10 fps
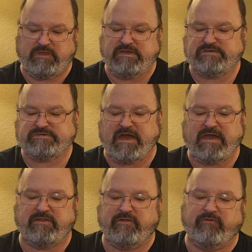is I
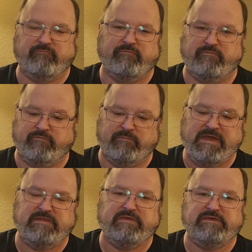had
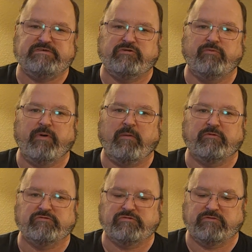made these 2
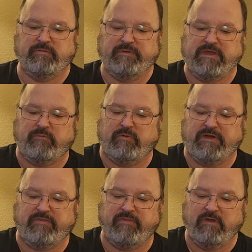bubbles to begin
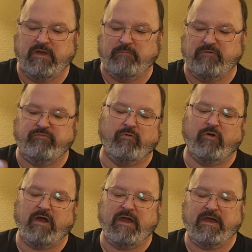with
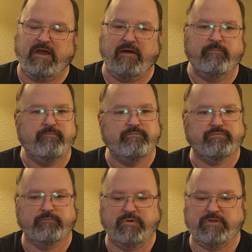before I
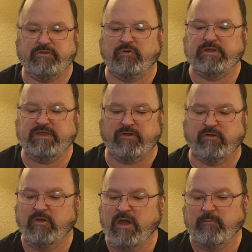put it on
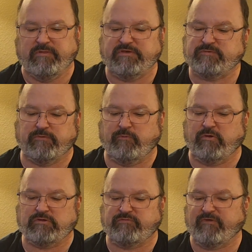here, but this
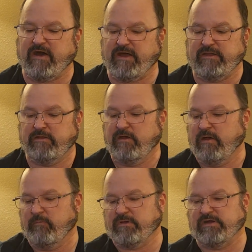works fine,
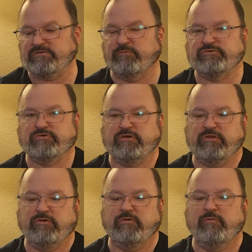because what you're
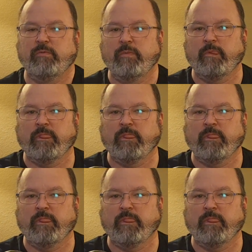going to do